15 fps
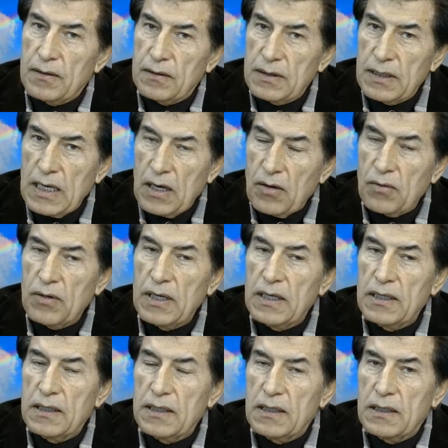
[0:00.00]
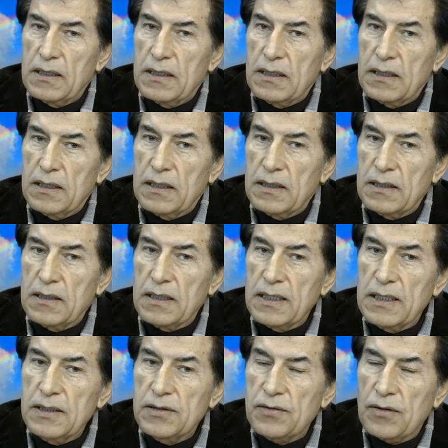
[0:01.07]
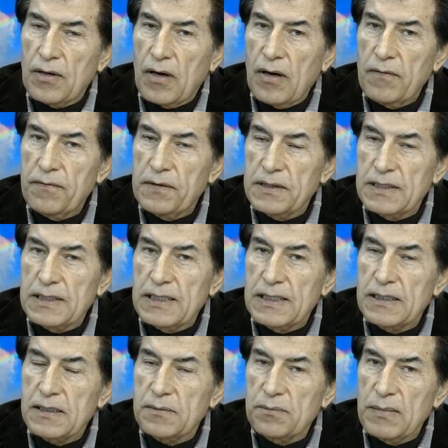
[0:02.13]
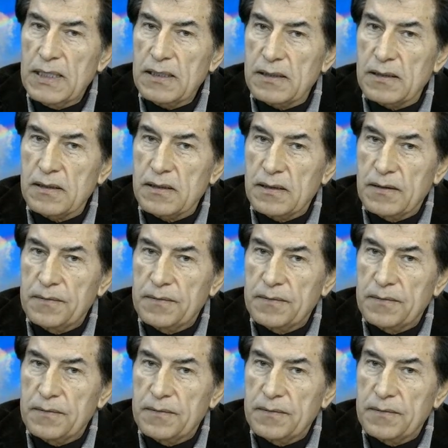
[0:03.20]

Now, these are often dismissed